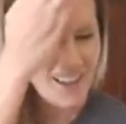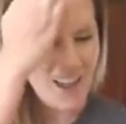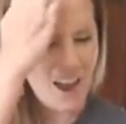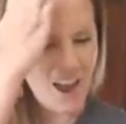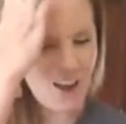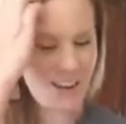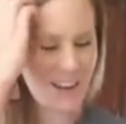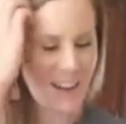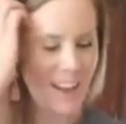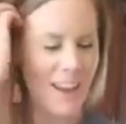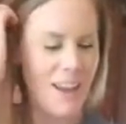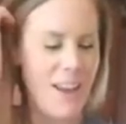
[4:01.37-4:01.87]

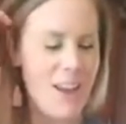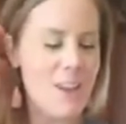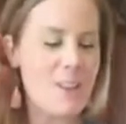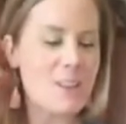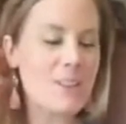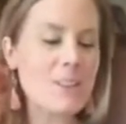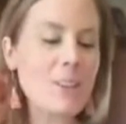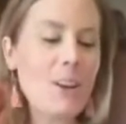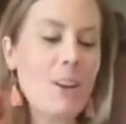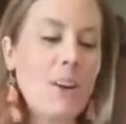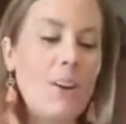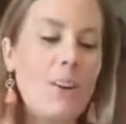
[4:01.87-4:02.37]
Okay,
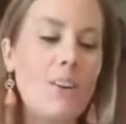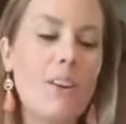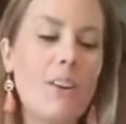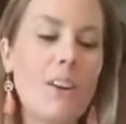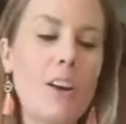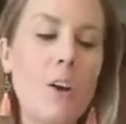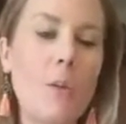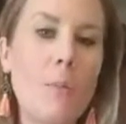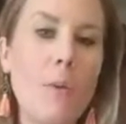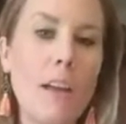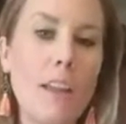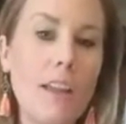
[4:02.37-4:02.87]
so
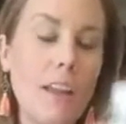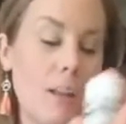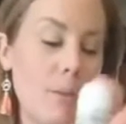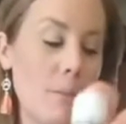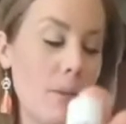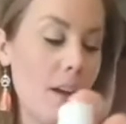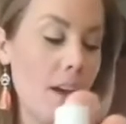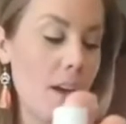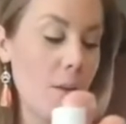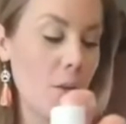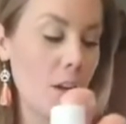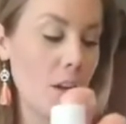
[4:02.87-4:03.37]

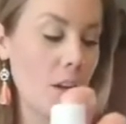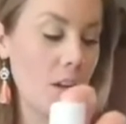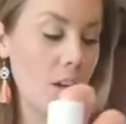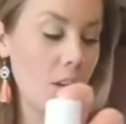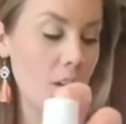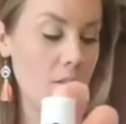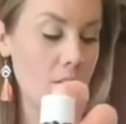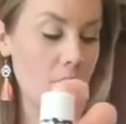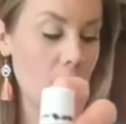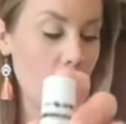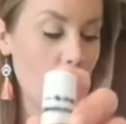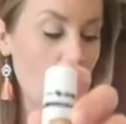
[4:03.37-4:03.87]
copahiba, we're gonna
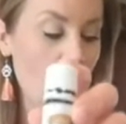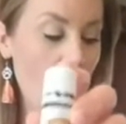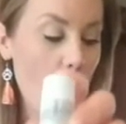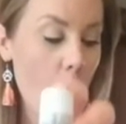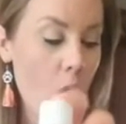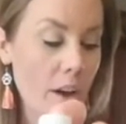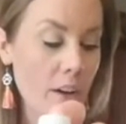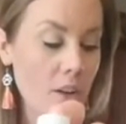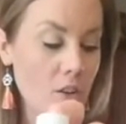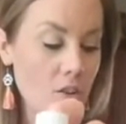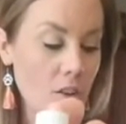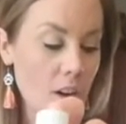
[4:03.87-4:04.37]
use
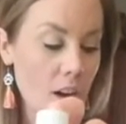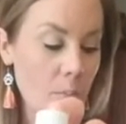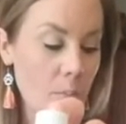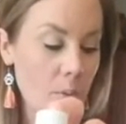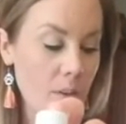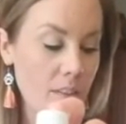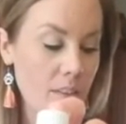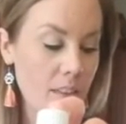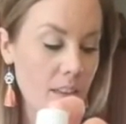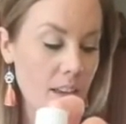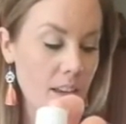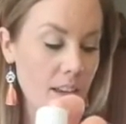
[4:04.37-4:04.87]
1 drop
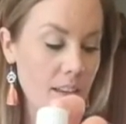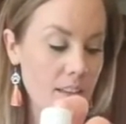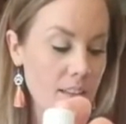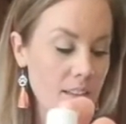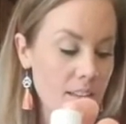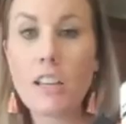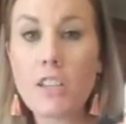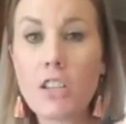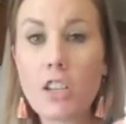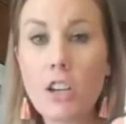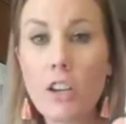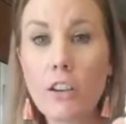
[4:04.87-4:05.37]
of
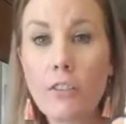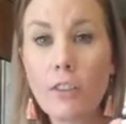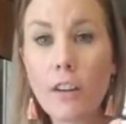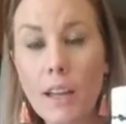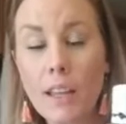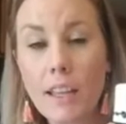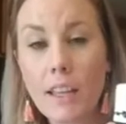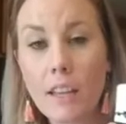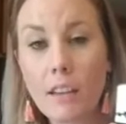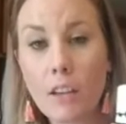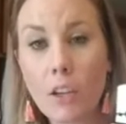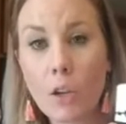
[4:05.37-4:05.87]
this. It's good for
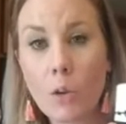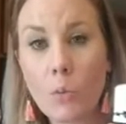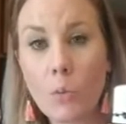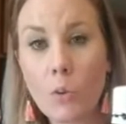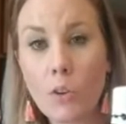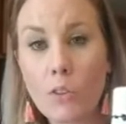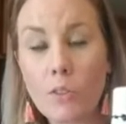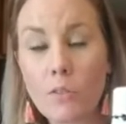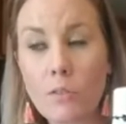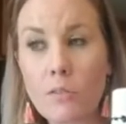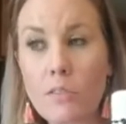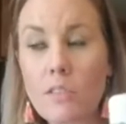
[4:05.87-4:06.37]
healing
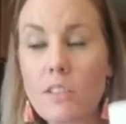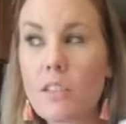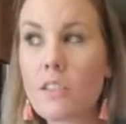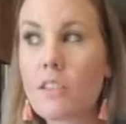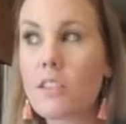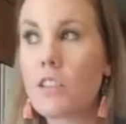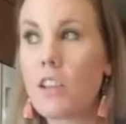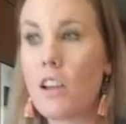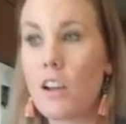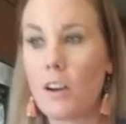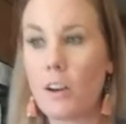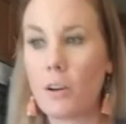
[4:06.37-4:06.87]
wounds.
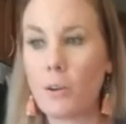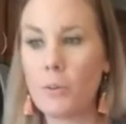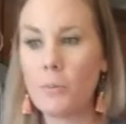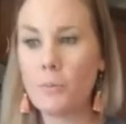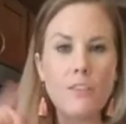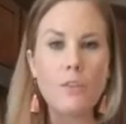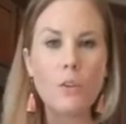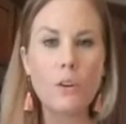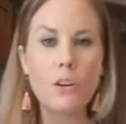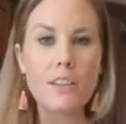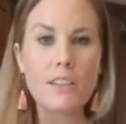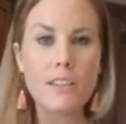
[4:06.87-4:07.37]
So,
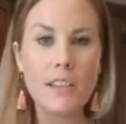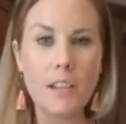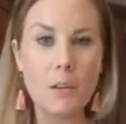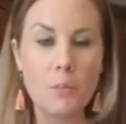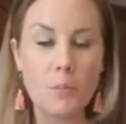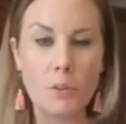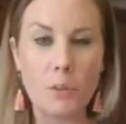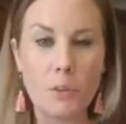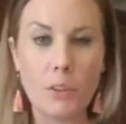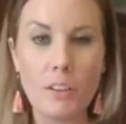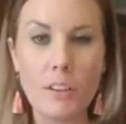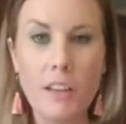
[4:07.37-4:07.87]
for
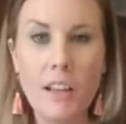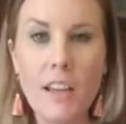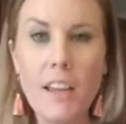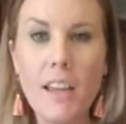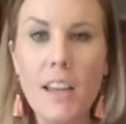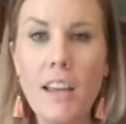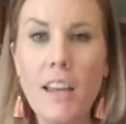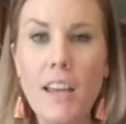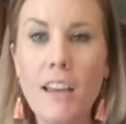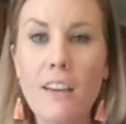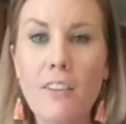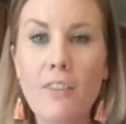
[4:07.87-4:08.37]
example,
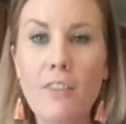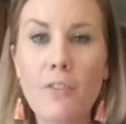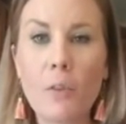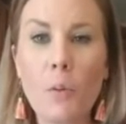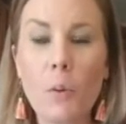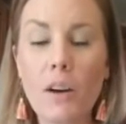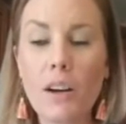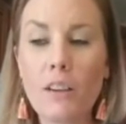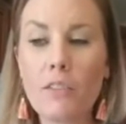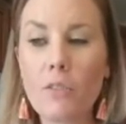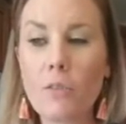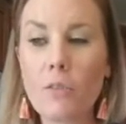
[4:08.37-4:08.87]
if for
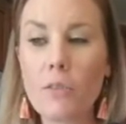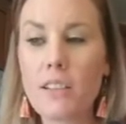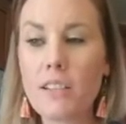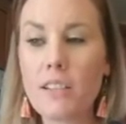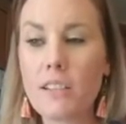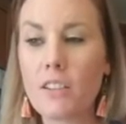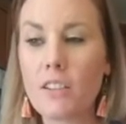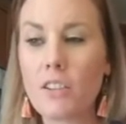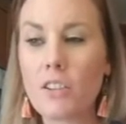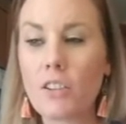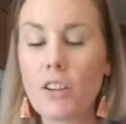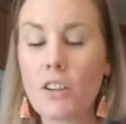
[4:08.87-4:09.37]
whatever
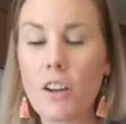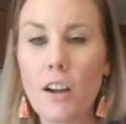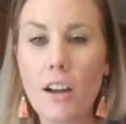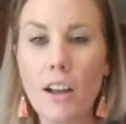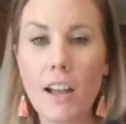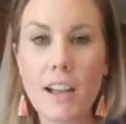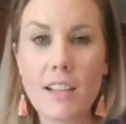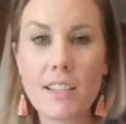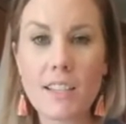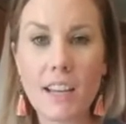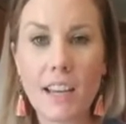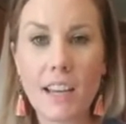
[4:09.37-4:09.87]
reason your dog
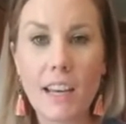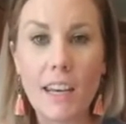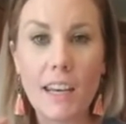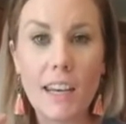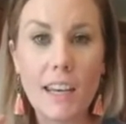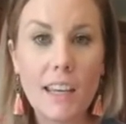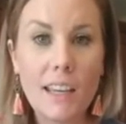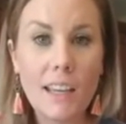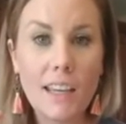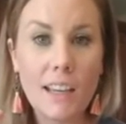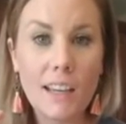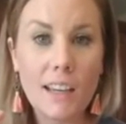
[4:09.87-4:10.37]
has like a
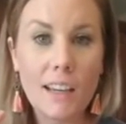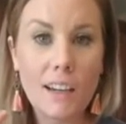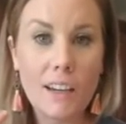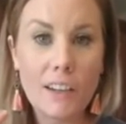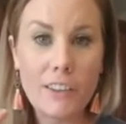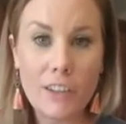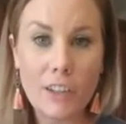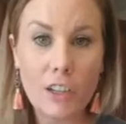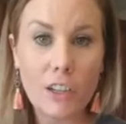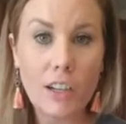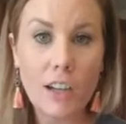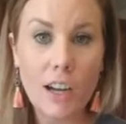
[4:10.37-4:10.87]
nick
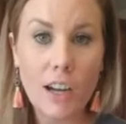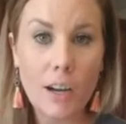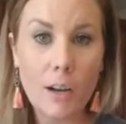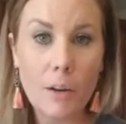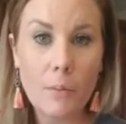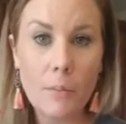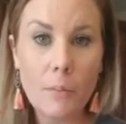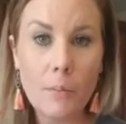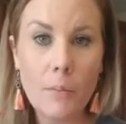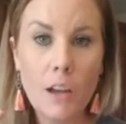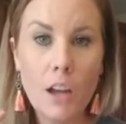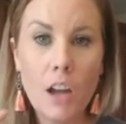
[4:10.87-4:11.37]
on their
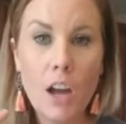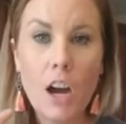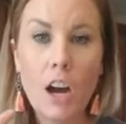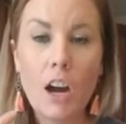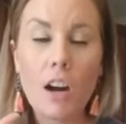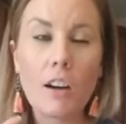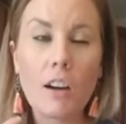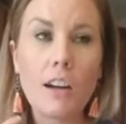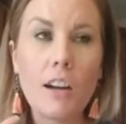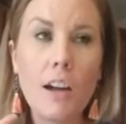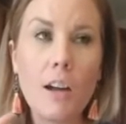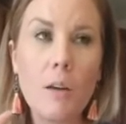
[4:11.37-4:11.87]
gum,
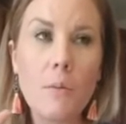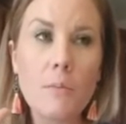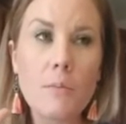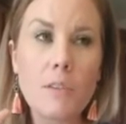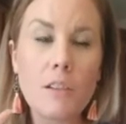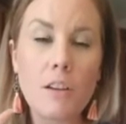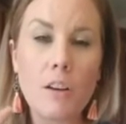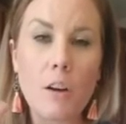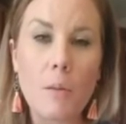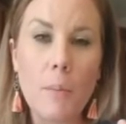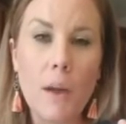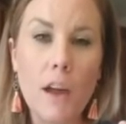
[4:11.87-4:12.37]
our gums
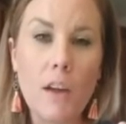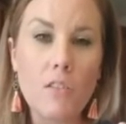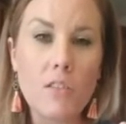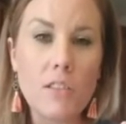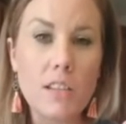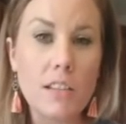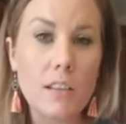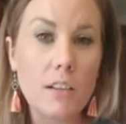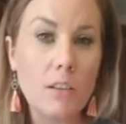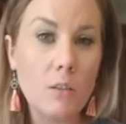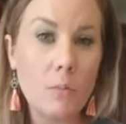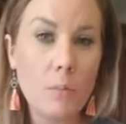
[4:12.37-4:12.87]
and our mouths
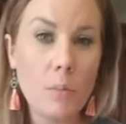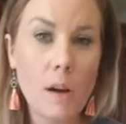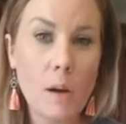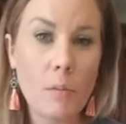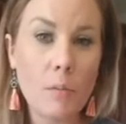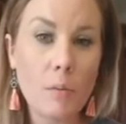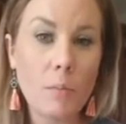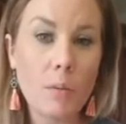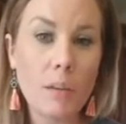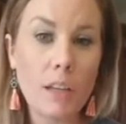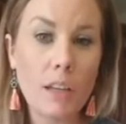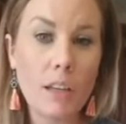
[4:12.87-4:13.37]
heal
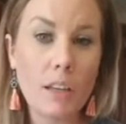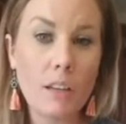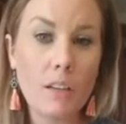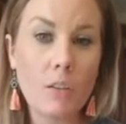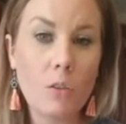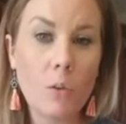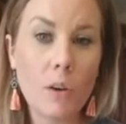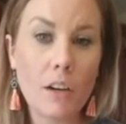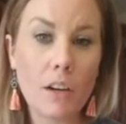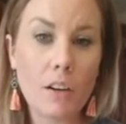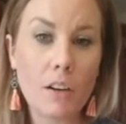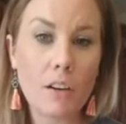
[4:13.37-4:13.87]
probably
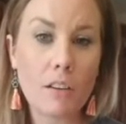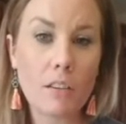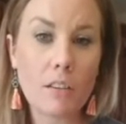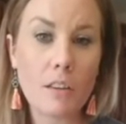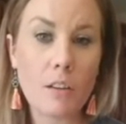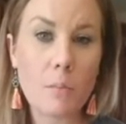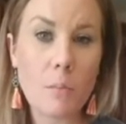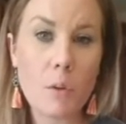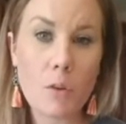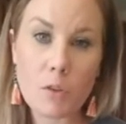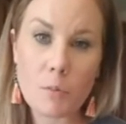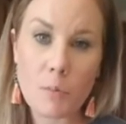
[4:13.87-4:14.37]
quicker
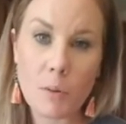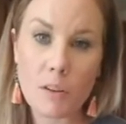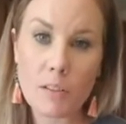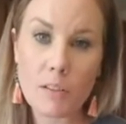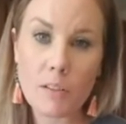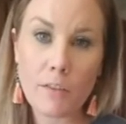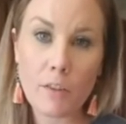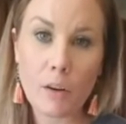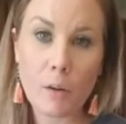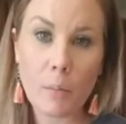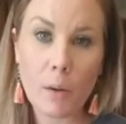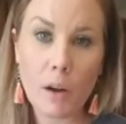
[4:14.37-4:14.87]
than most parts
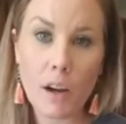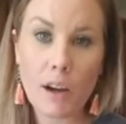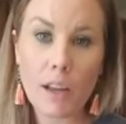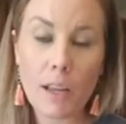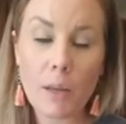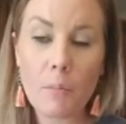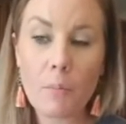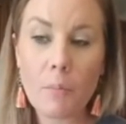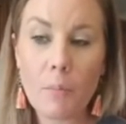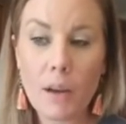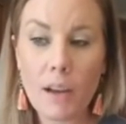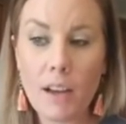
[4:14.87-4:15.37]
of our
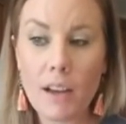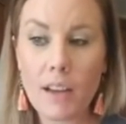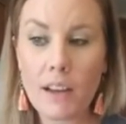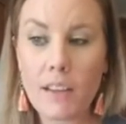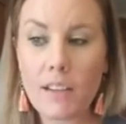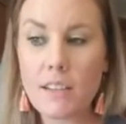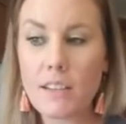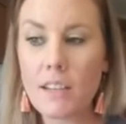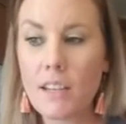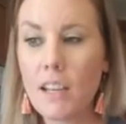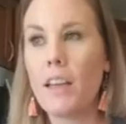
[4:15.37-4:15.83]
body, but